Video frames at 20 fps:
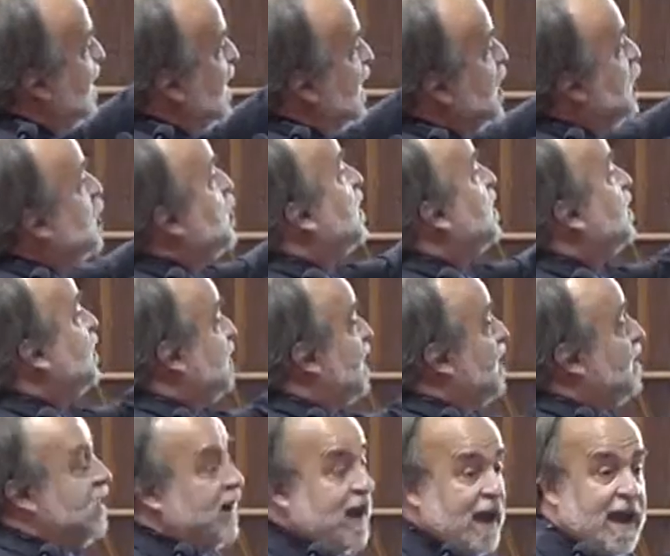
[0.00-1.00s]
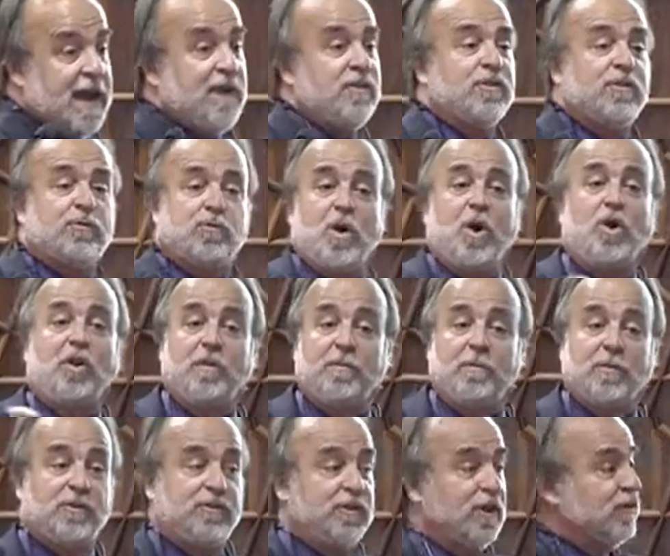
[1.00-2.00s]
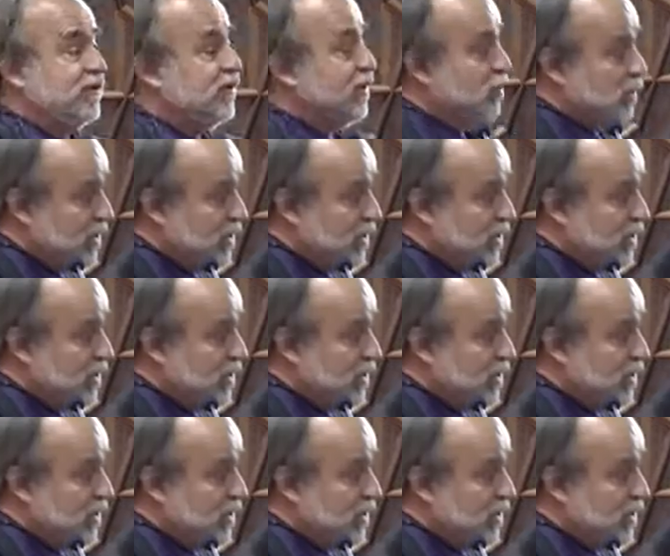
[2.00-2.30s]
you would see that Asia's relative position,